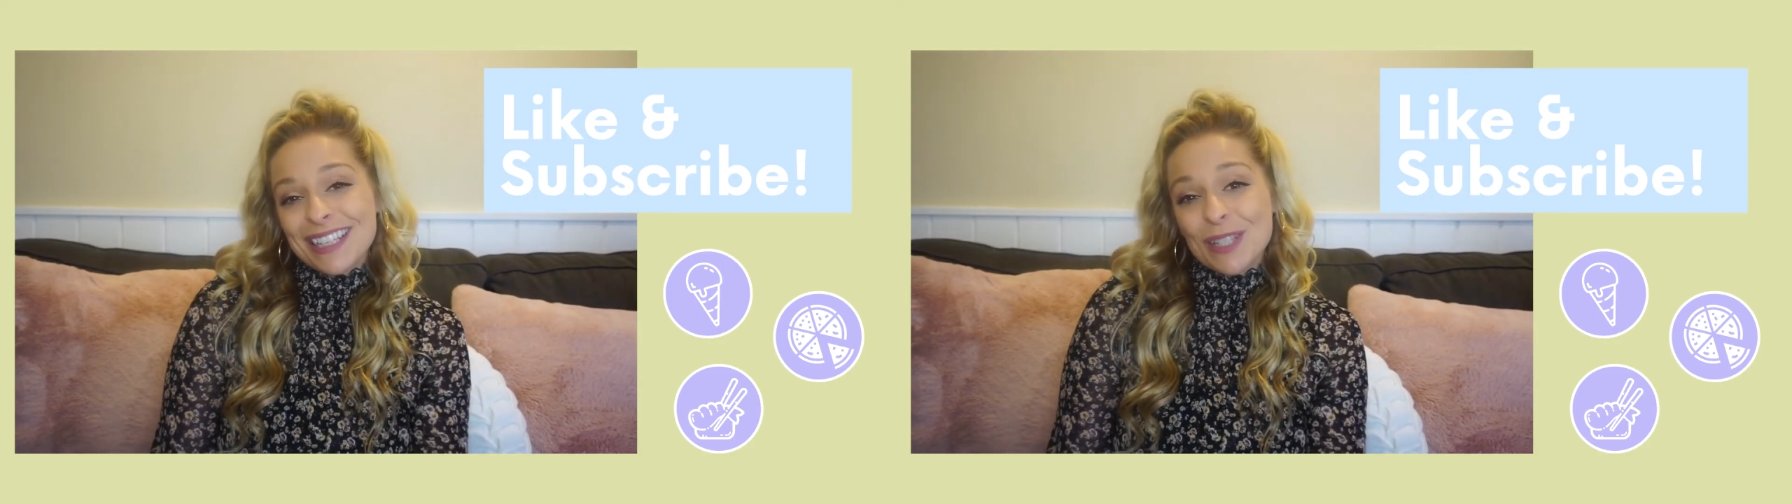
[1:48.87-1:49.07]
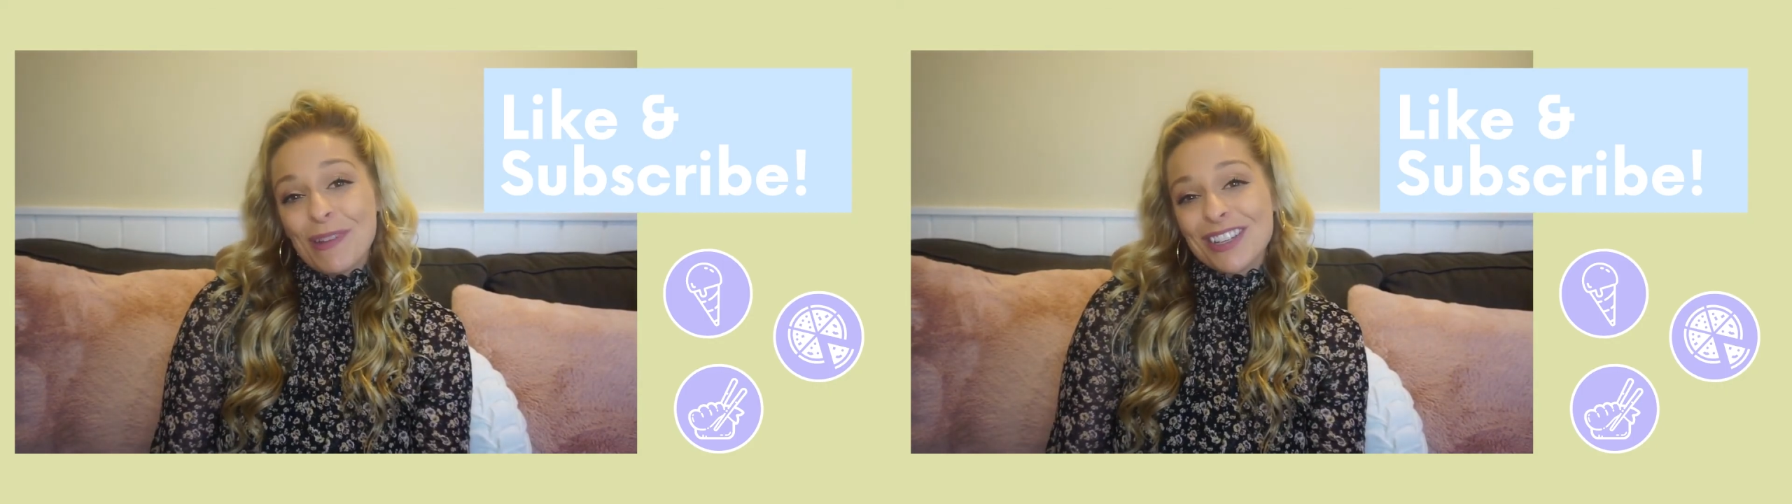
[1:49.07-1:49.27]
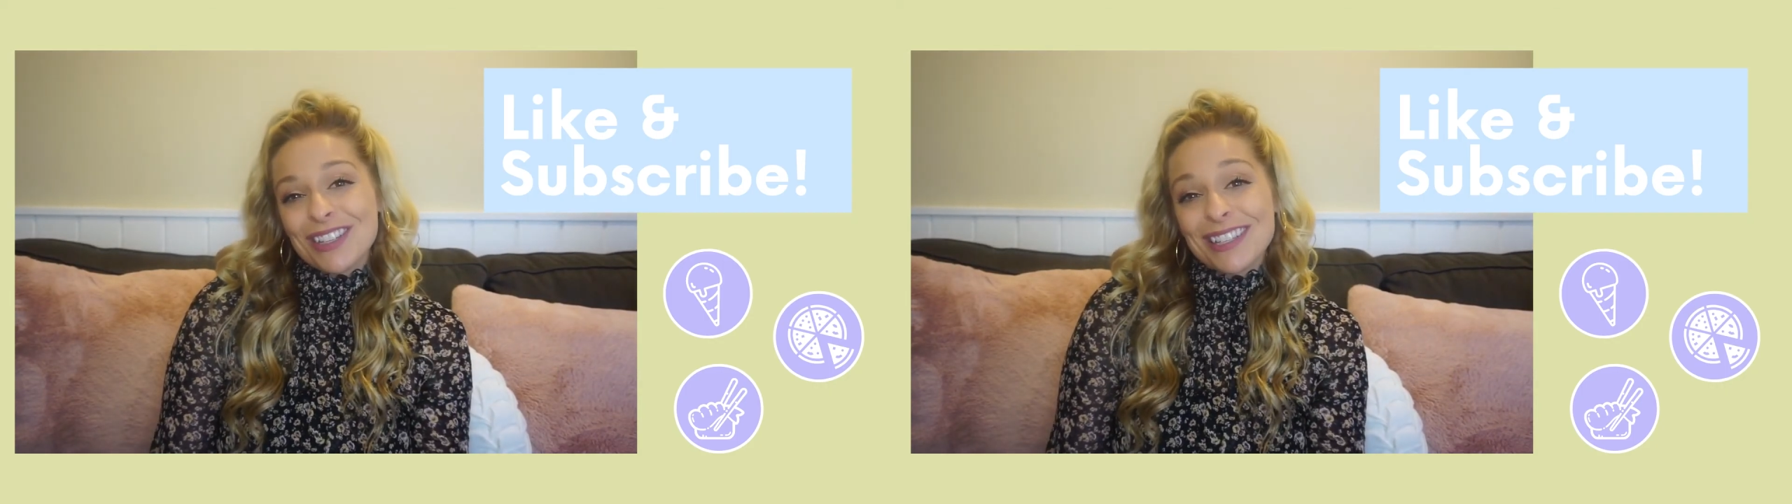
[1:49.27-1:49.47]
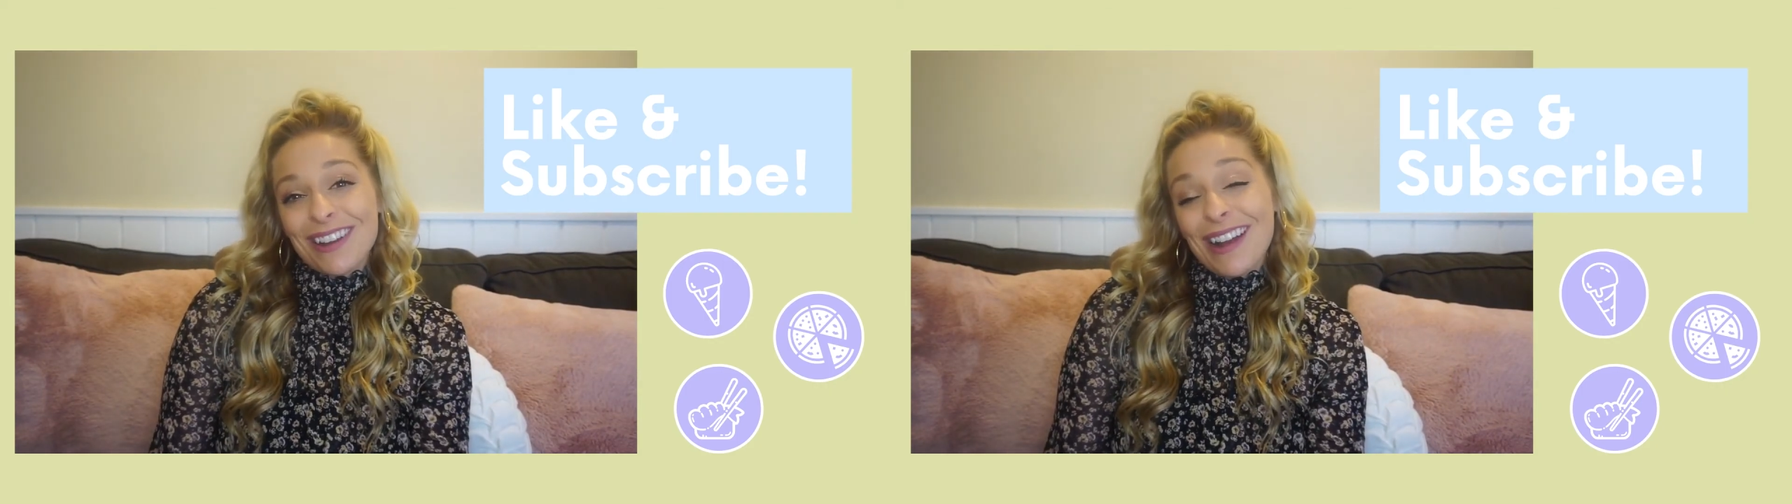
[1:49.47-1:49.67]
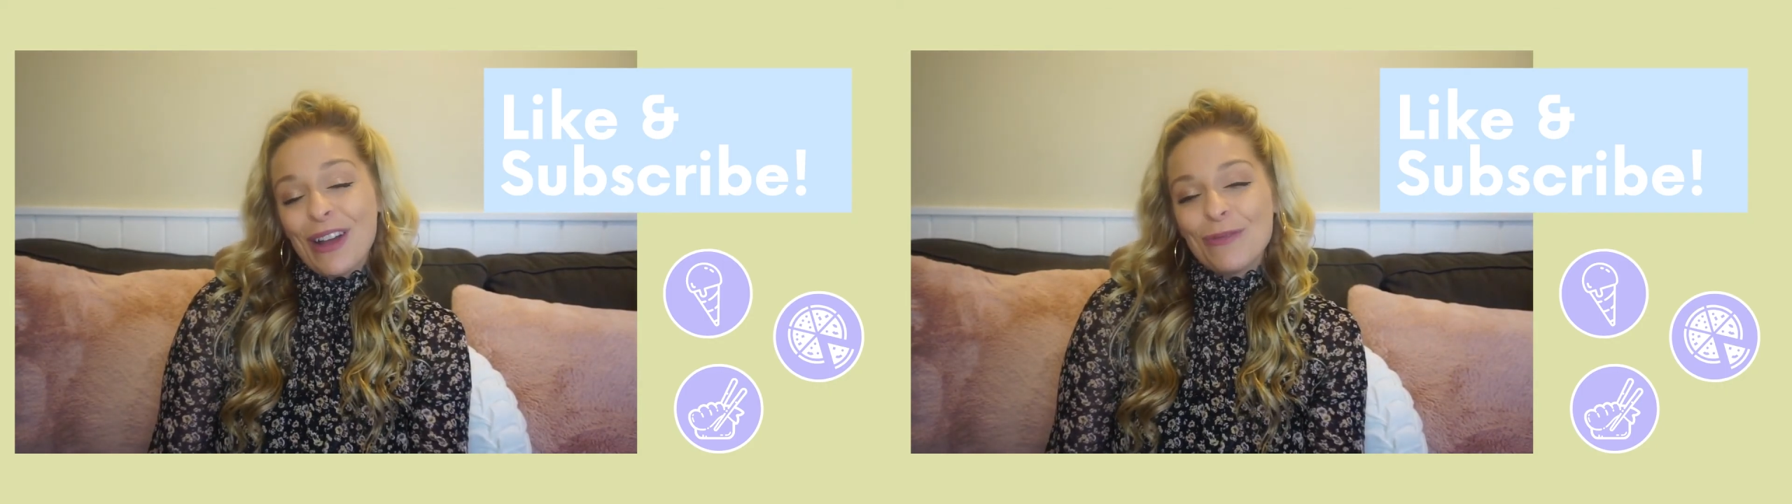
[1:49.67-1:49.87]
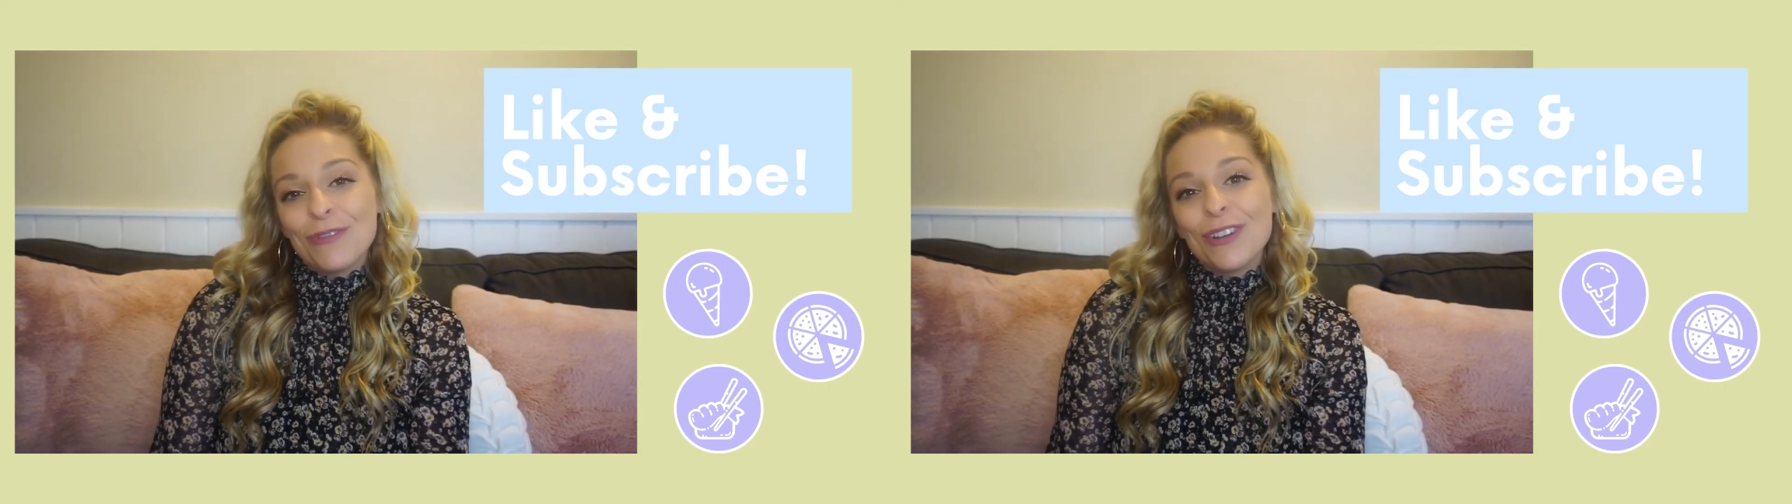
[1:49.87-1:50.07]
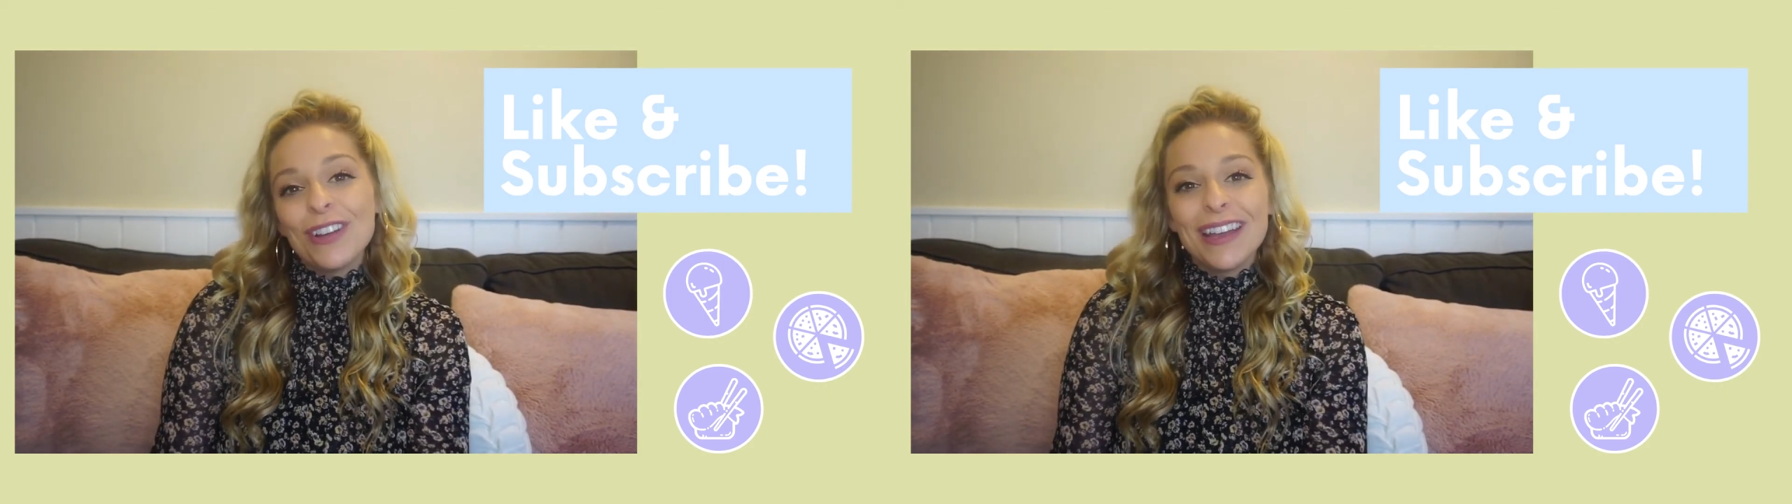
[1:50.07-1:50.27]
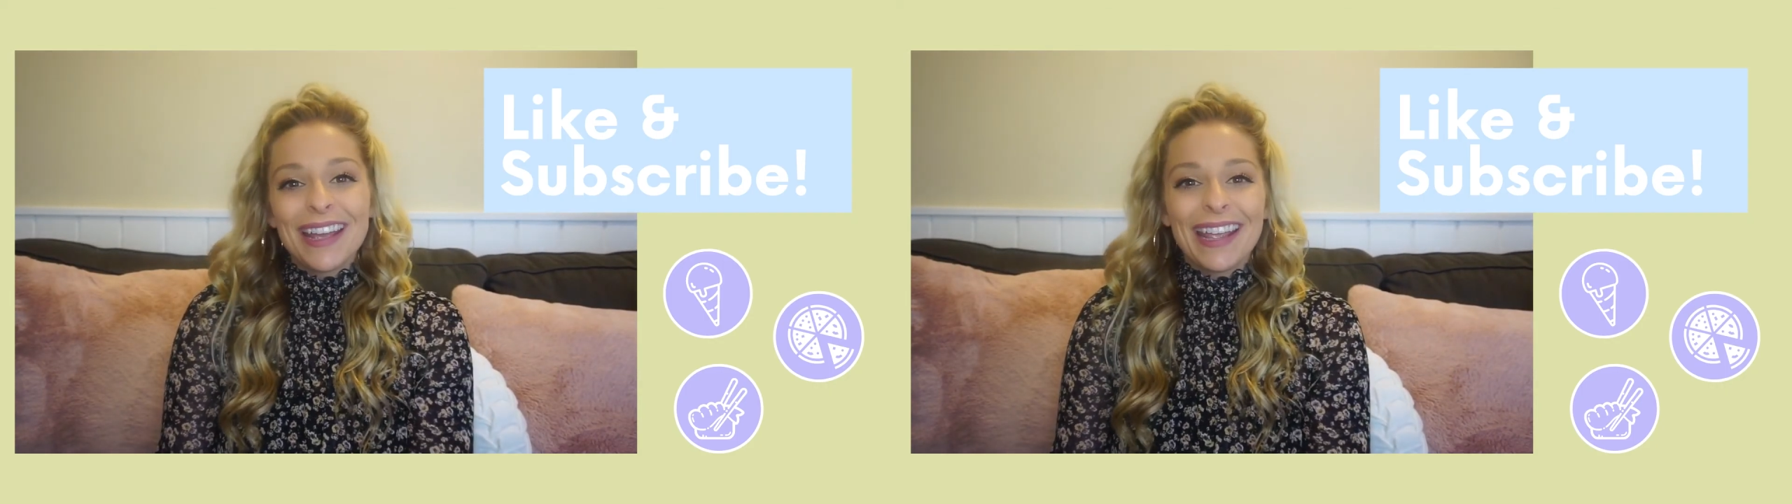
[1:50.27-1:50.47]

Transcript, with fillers: expressions are helpful.